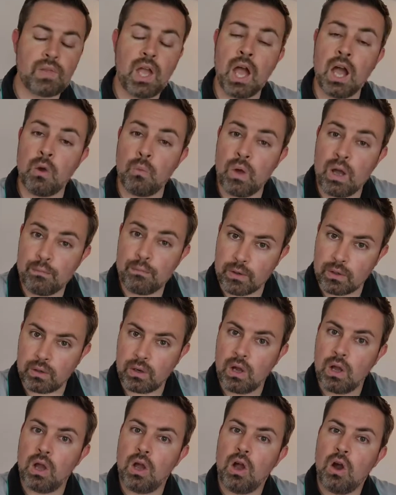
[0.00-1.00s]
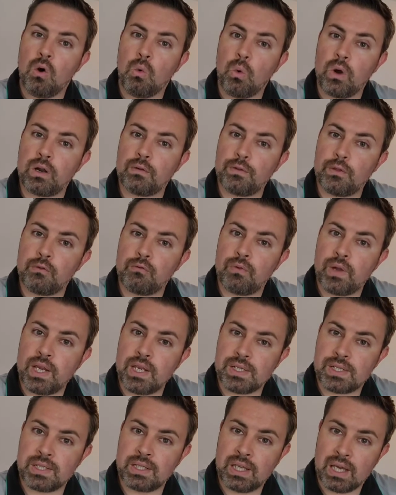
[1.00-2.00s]
However, one of the
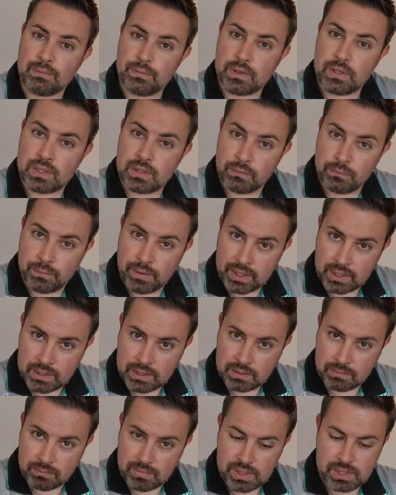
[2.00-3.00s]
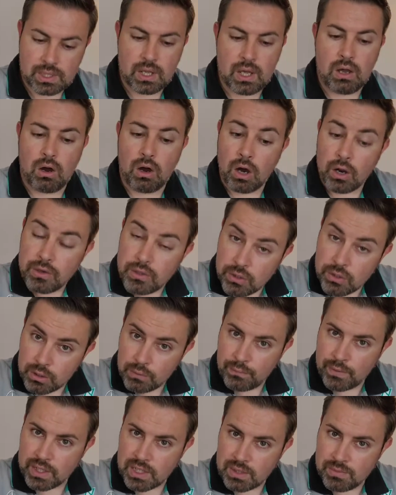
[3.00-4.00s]
rights given to victims under the
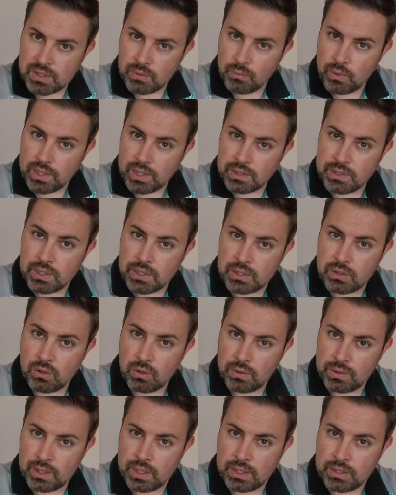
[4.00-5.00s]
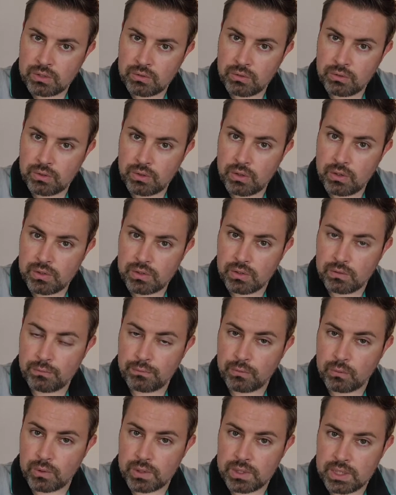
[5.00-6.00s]
Victims and Witnesses Scotland Act
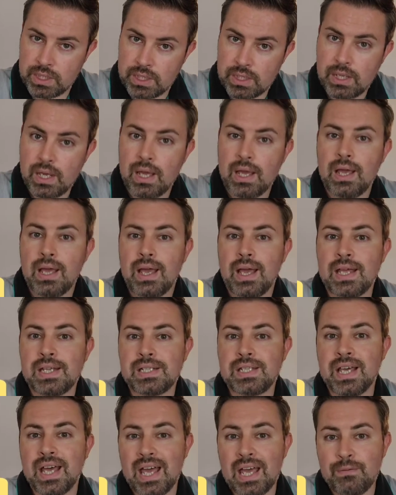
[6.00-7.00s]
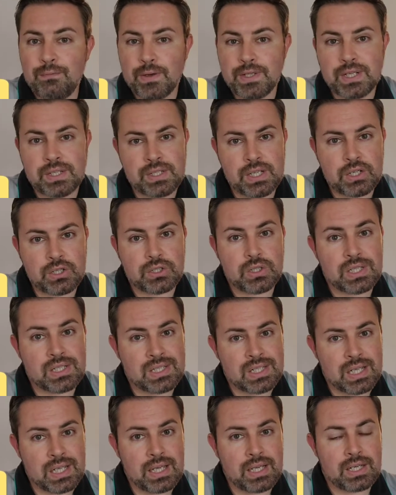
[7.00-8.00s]
2014 is that if a decision is
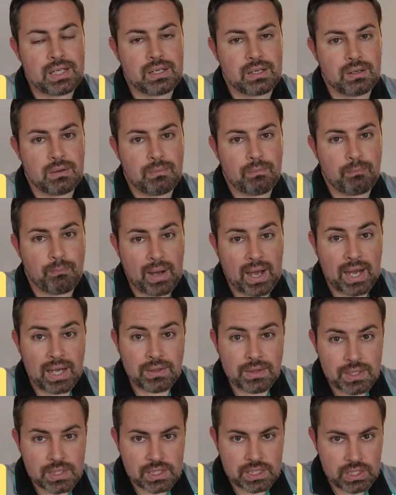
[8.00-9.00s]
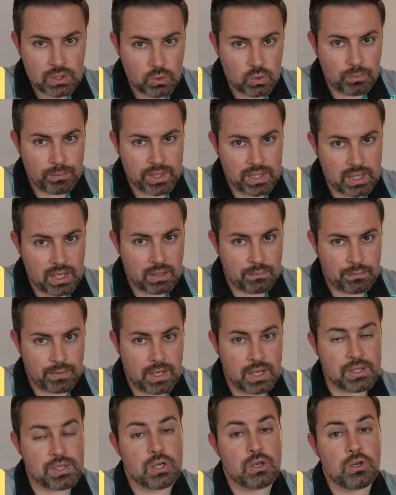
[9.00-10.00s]
taken by the
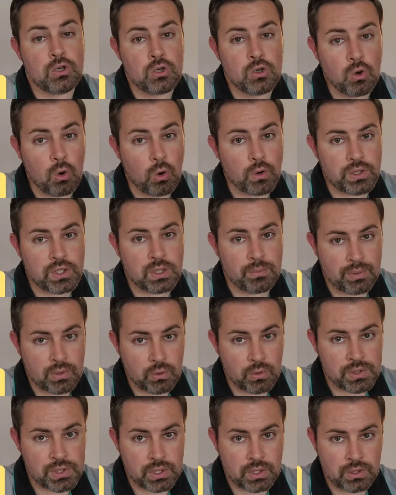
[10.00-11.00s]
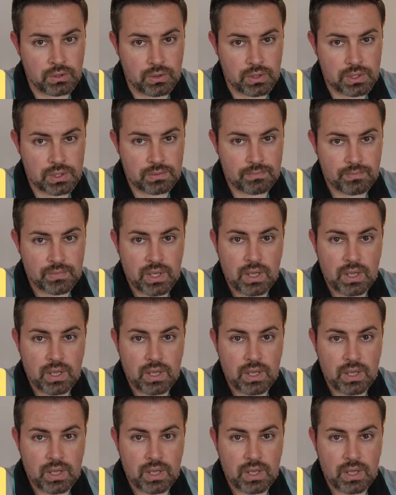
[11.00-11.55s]
COPFS not to prosecute,